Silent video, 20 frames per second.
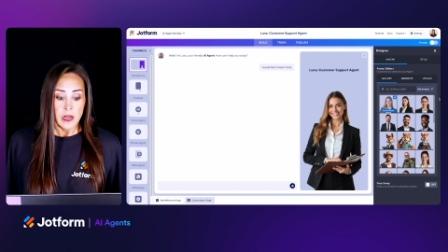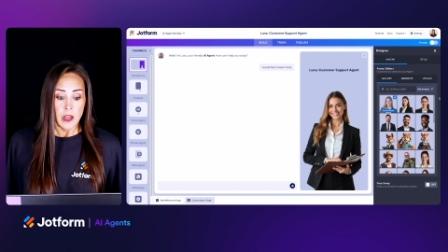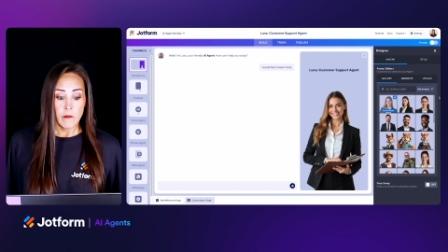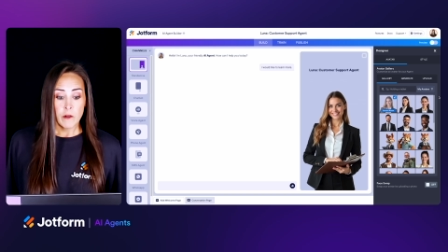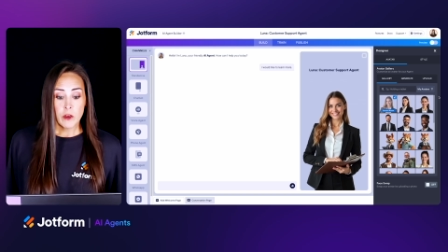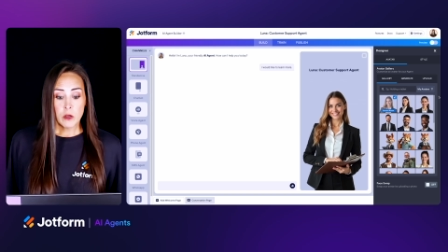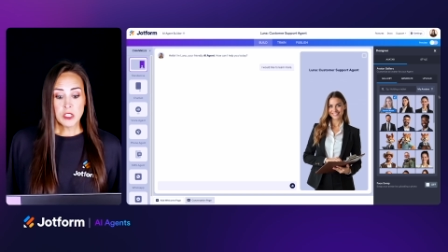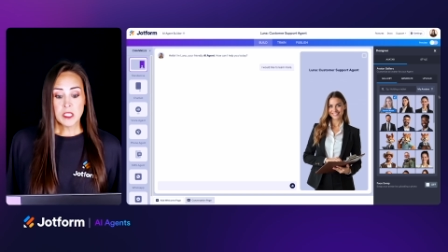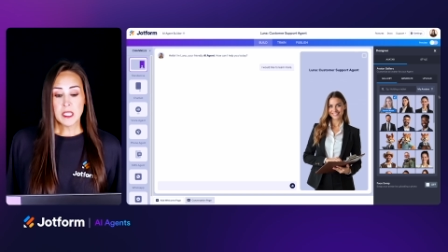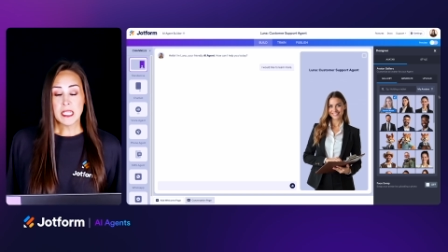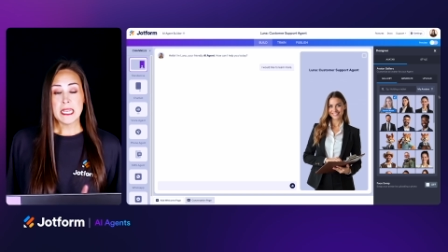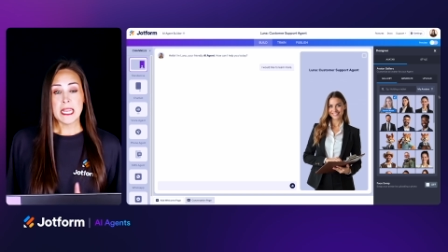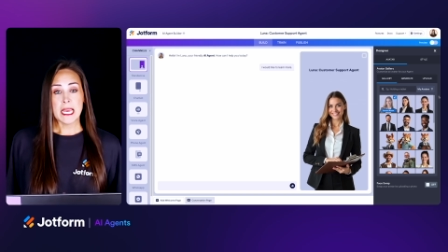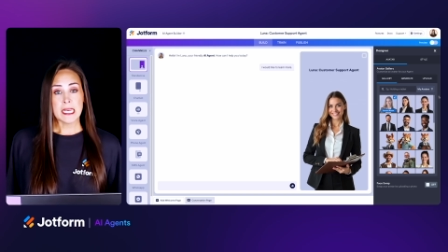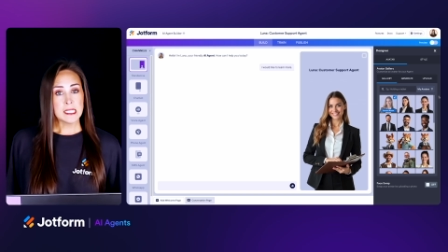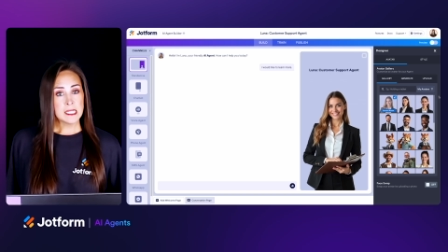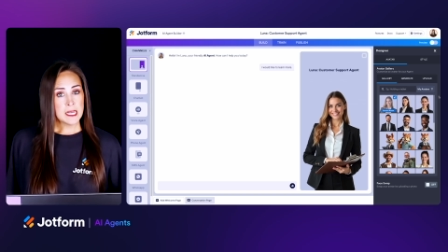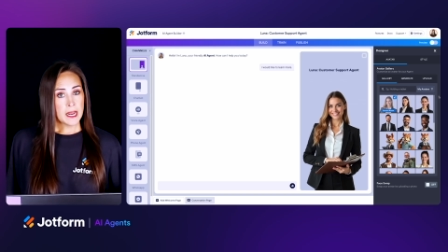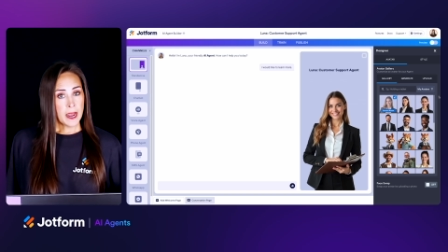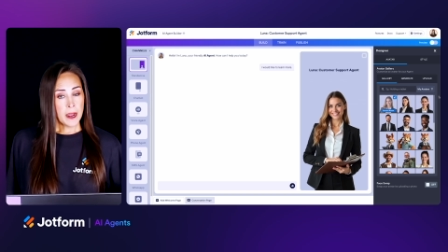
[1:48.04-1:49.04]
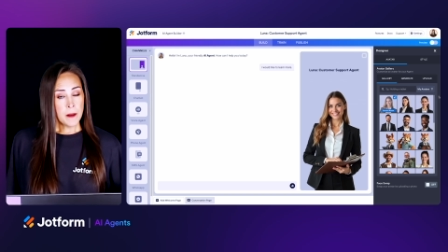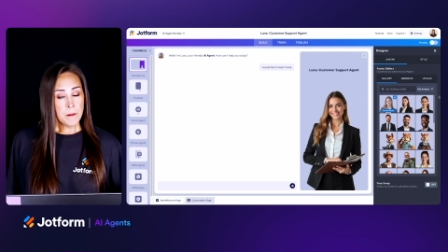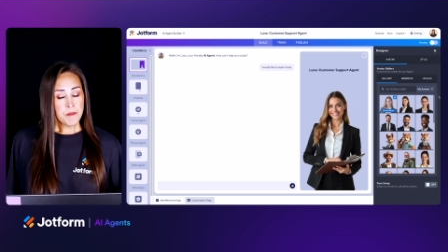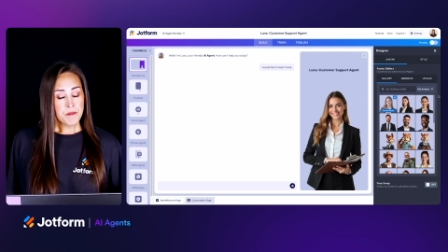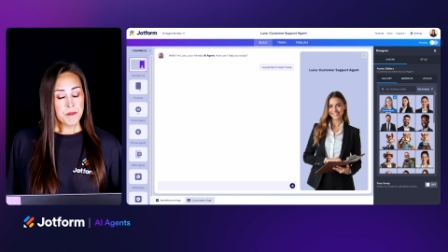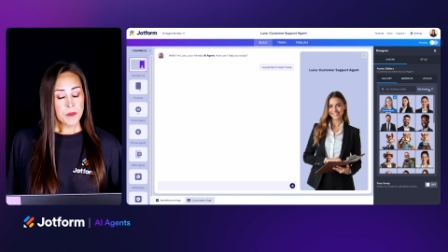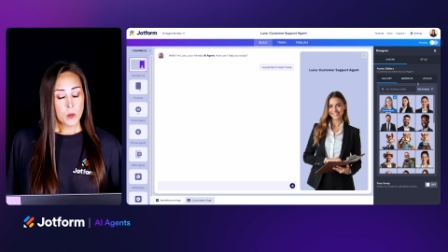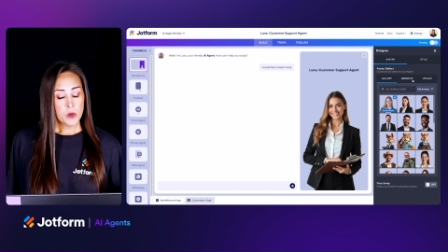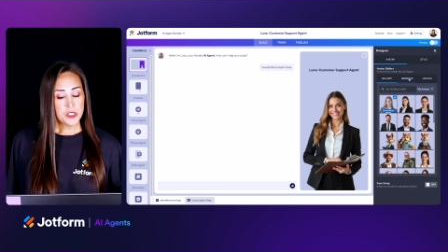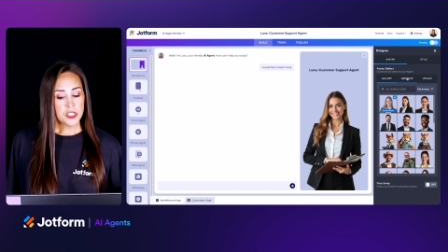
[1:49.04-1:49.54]
Now, if we go to the next tab,
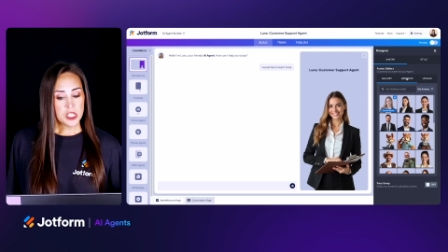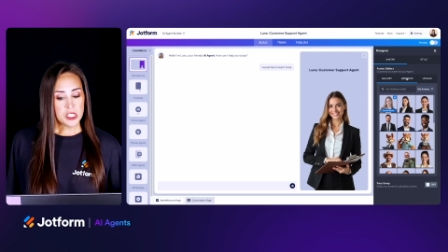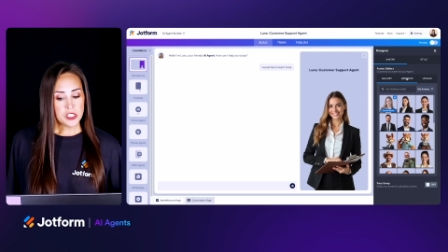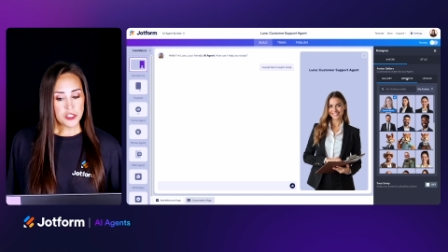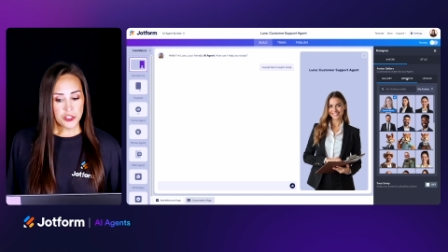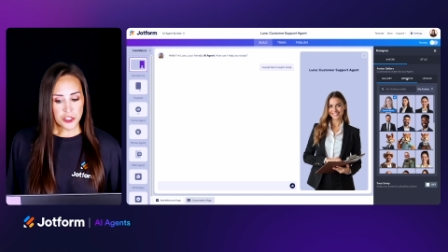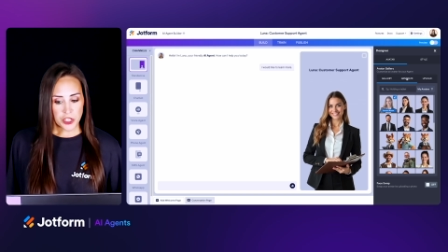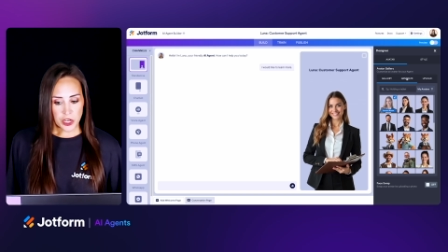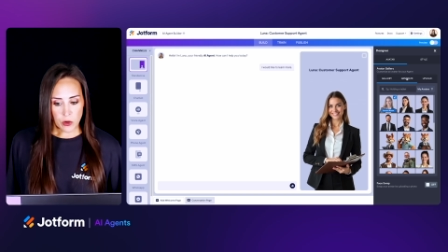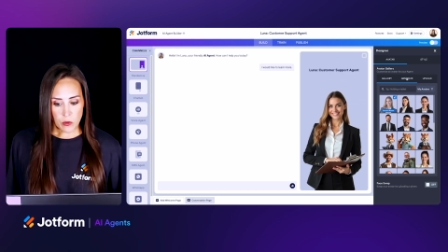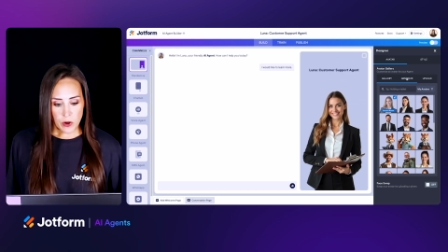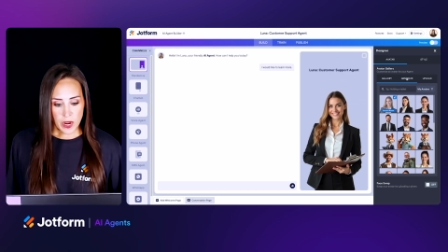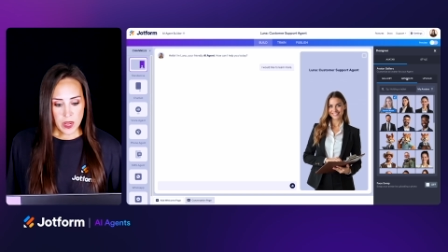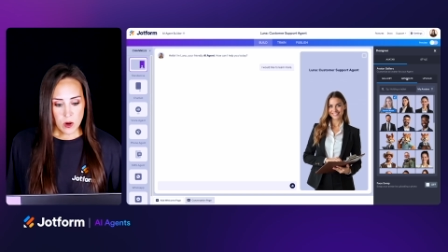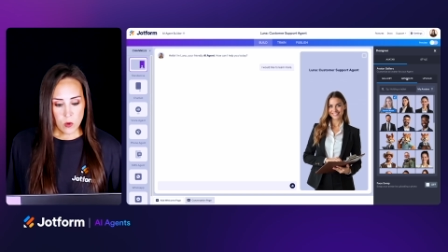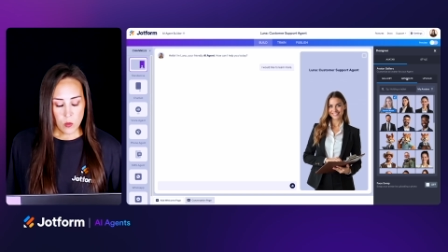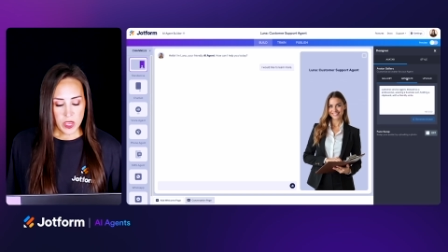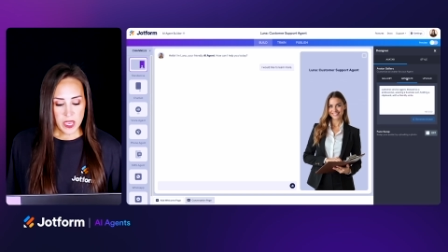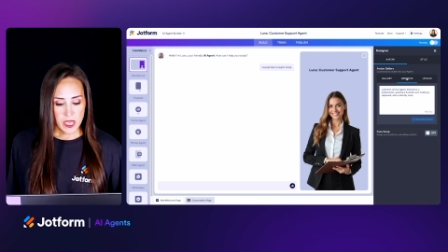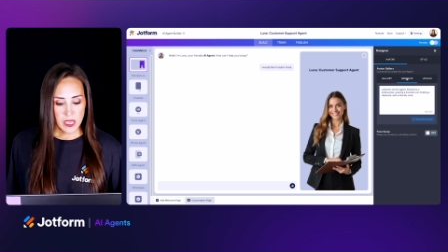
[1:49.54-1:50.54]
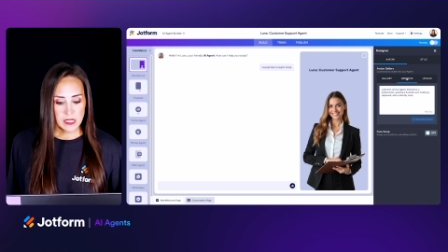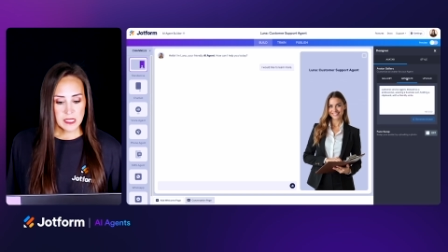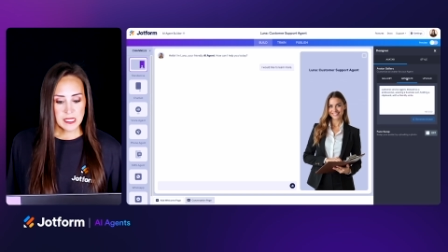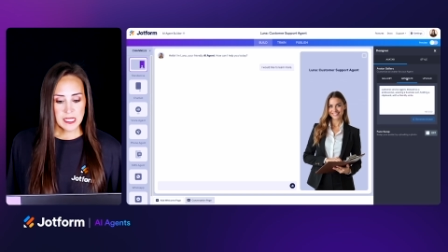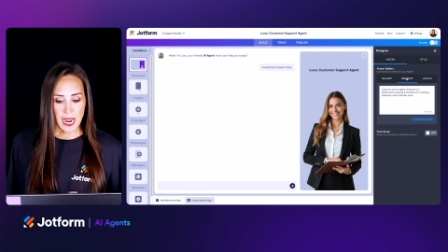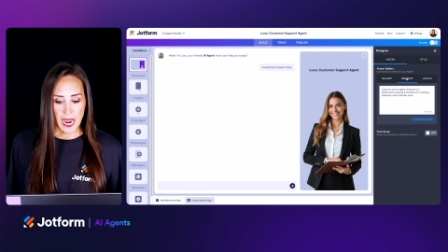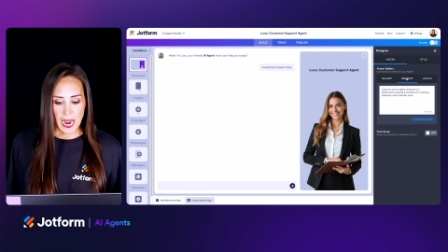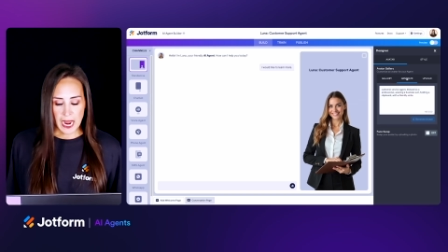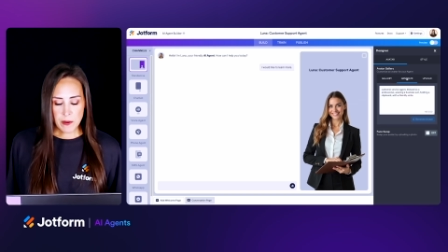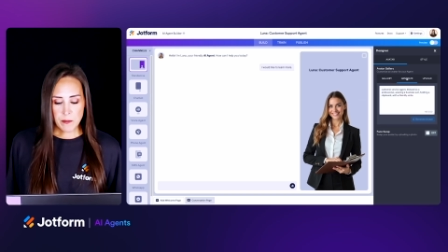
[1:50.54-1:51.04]
which is generate, we can
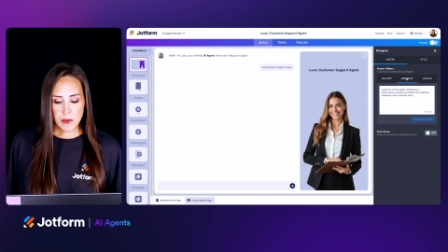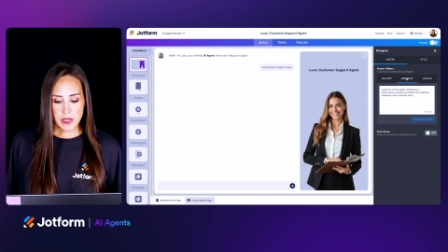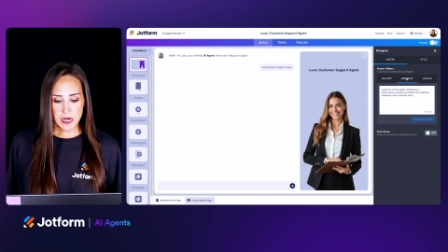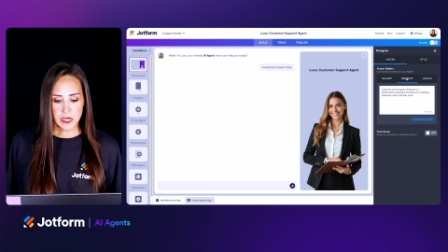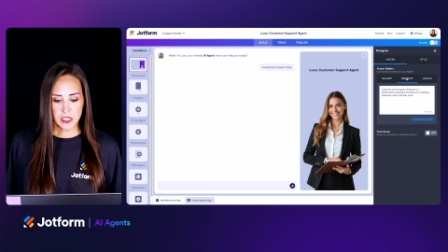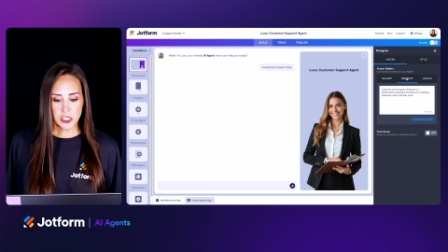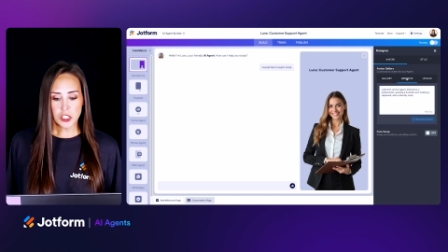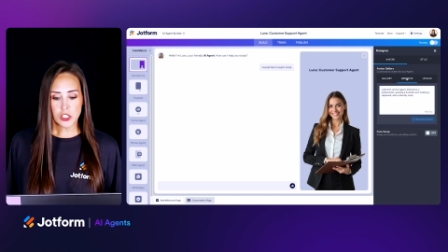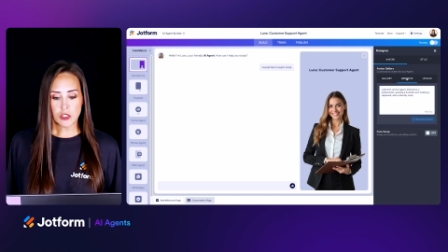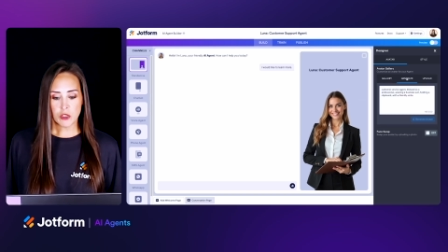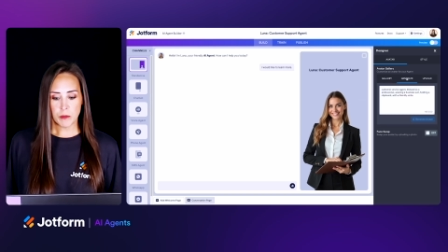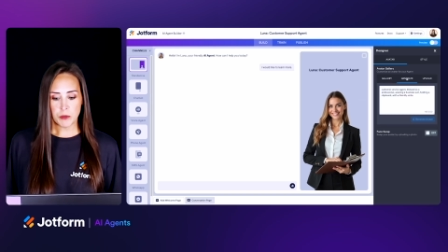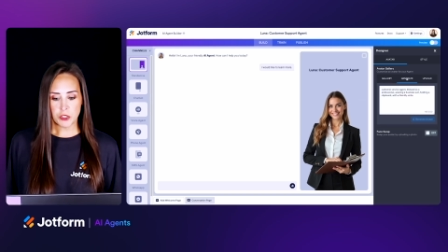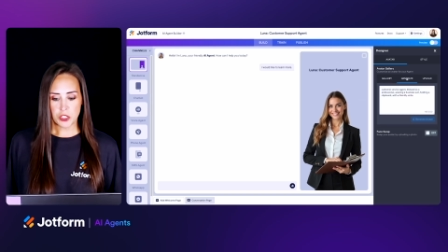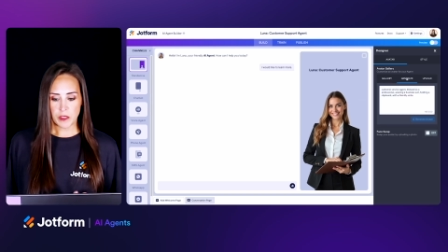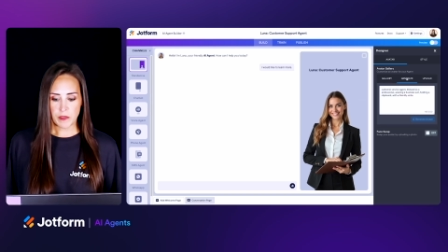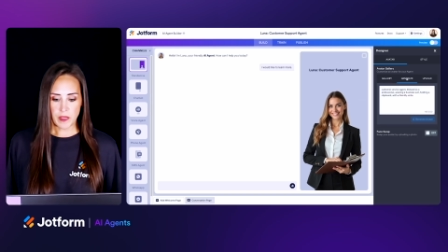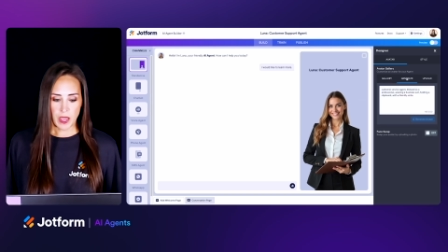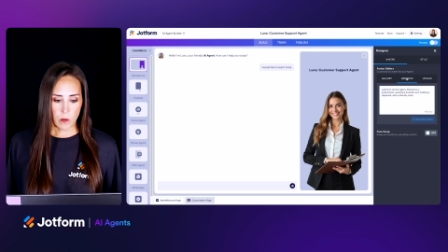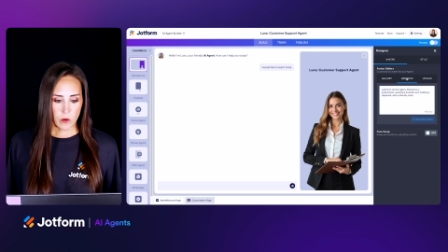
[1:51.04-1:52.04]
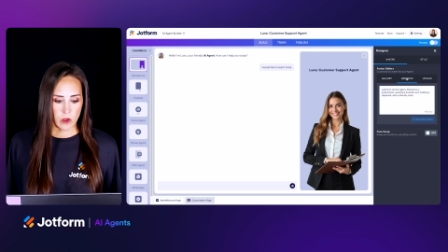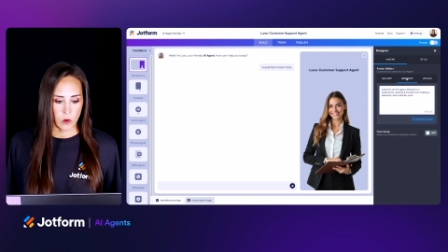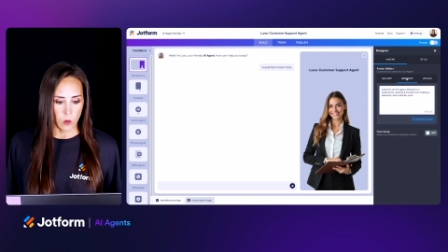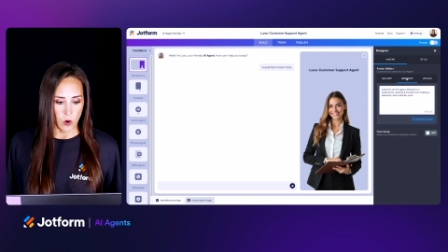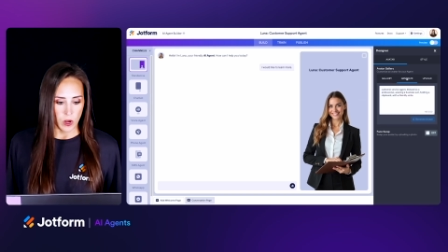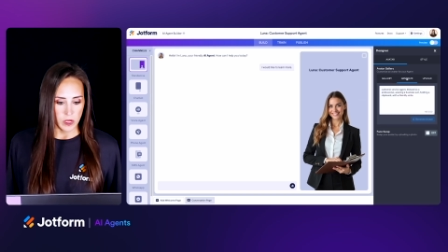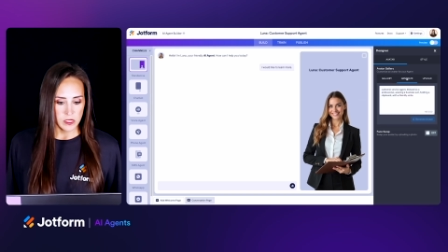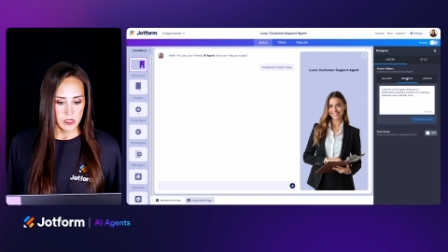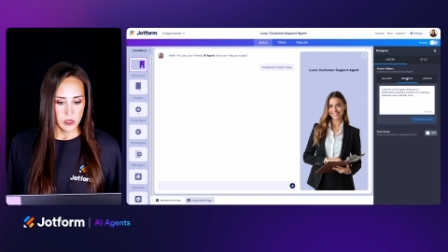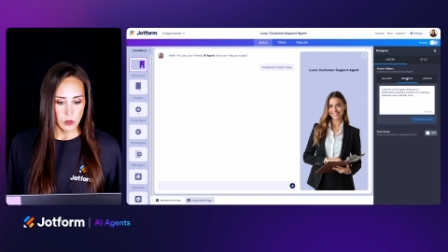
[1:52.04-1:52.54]
type in a description that we
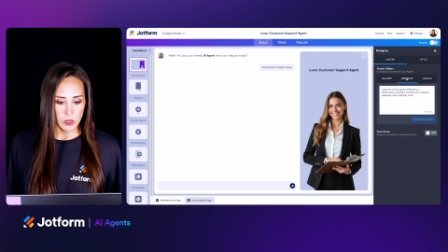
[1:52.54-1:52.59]
want.